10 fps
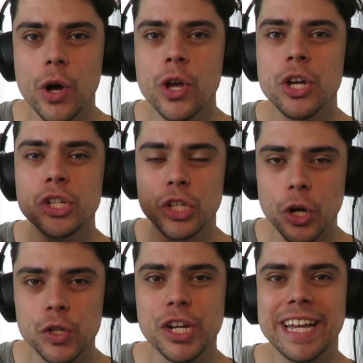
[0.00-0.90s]
You should
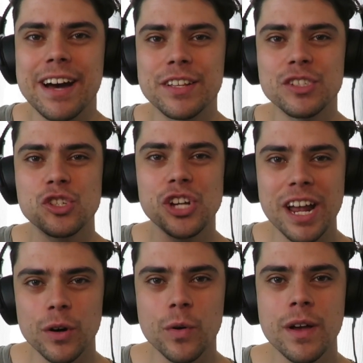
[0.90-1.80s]
go check out his
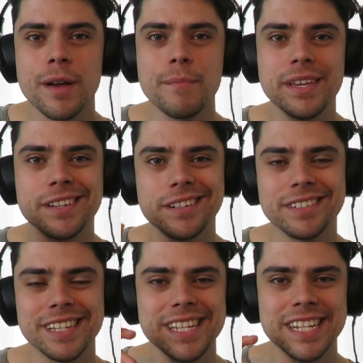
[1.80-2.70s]
channel
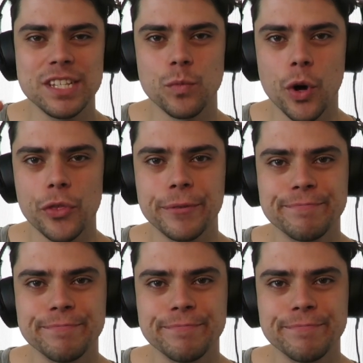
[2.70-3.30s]
because it is worth it.